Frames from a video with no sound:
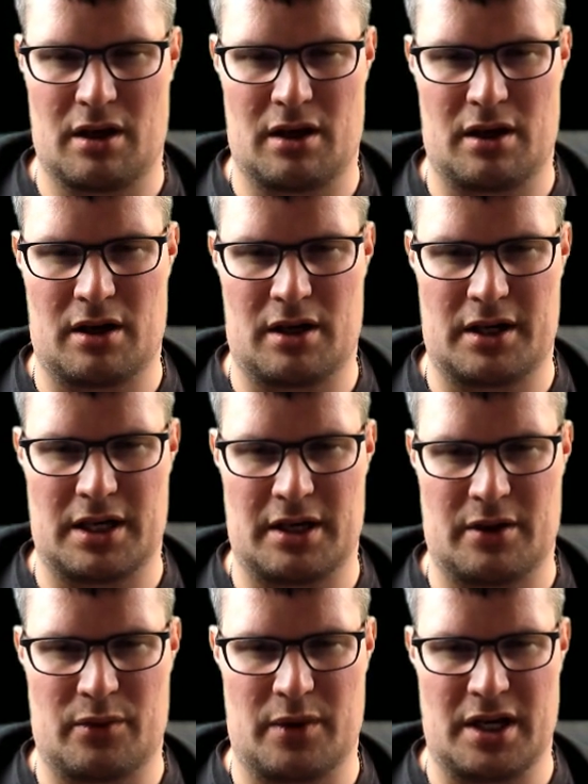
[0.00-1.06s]
and
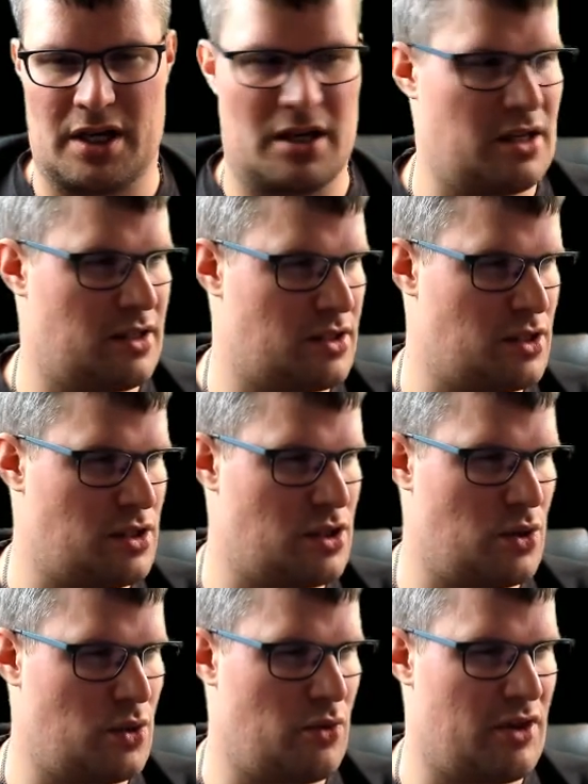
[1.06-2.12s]
we need it to
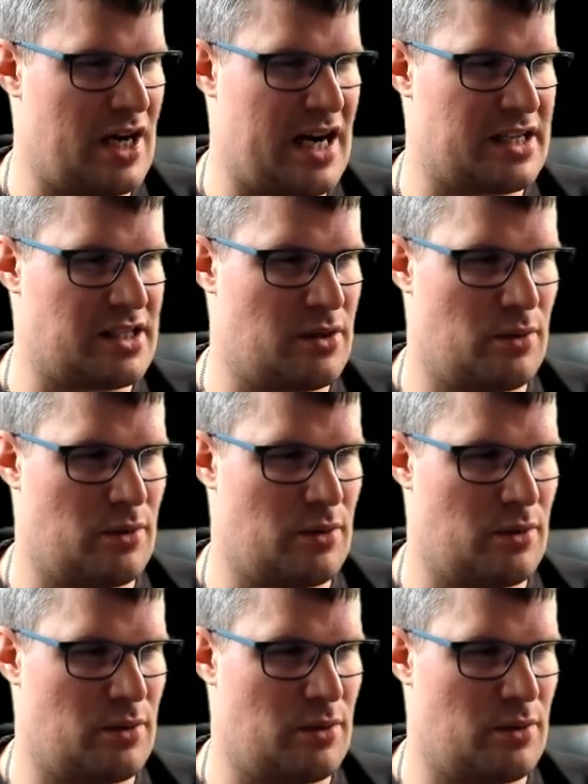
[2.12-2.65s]
do that